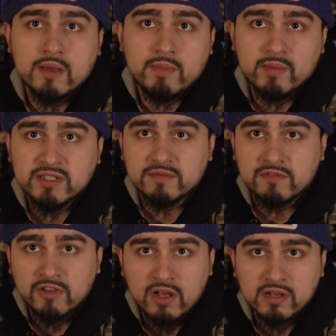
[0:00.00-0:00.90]
maybe some
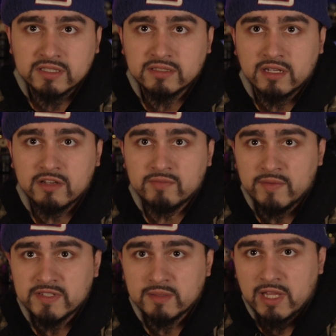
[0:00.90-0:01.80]
vlog stuff,
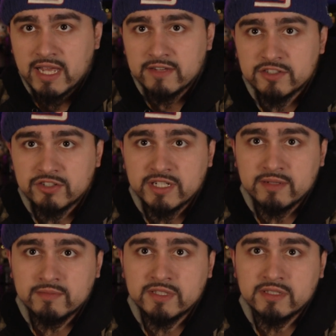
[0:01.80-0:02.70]
maybe some live
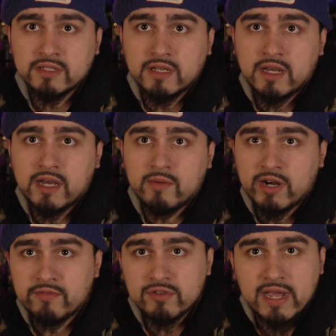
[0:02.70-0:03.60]
streams,
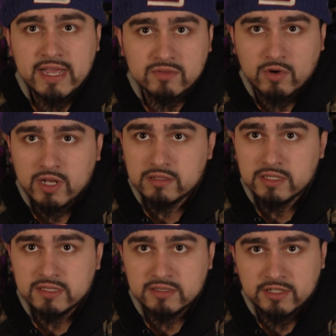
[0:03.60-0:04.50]
whatever you guys want.
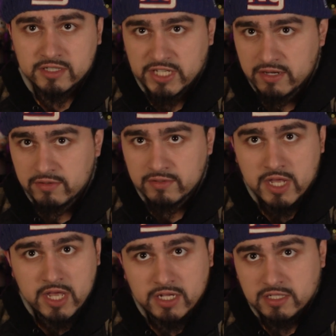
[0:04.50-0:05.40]
This is your channel
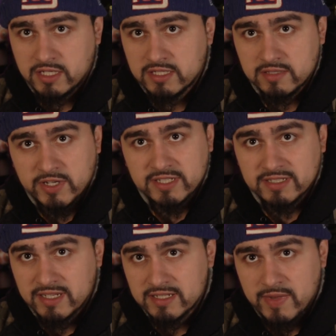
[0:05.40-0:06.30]
just as much
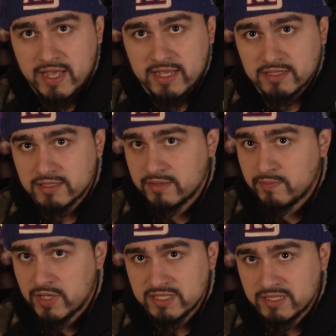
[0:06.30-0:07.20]
as it is mine, just as
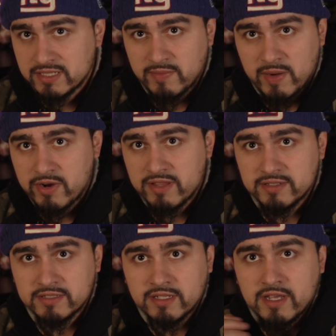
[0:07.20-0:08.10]
much as it is my
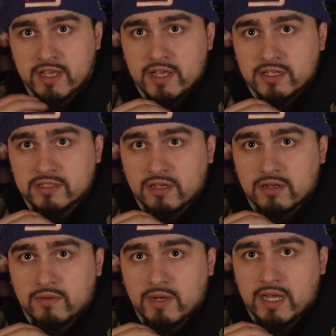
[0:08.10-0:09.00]
brother's.
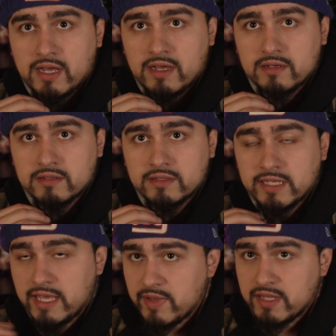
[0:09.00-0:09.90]
So,
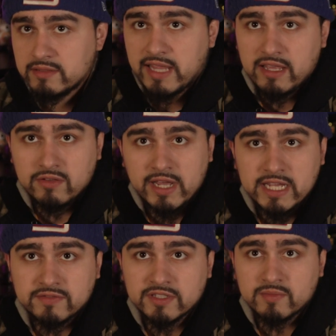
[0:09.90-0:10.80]
yeah, man, thank you
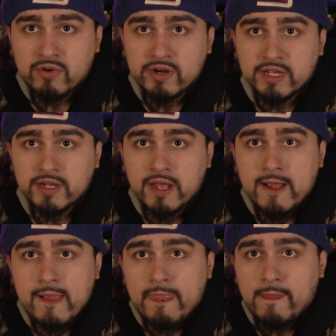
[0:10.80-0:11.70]
guys for supporting.
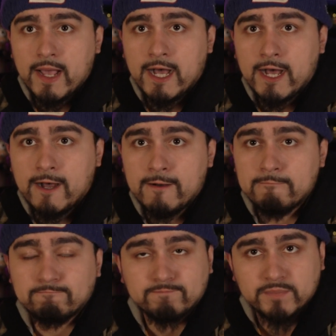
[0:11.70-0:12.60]

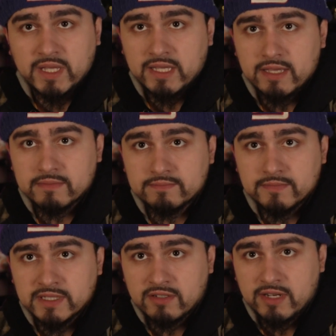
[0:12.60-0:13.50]
And yeah,
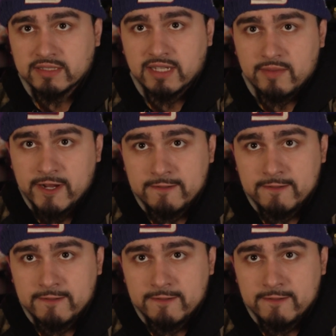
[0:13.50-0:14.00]
until next time, all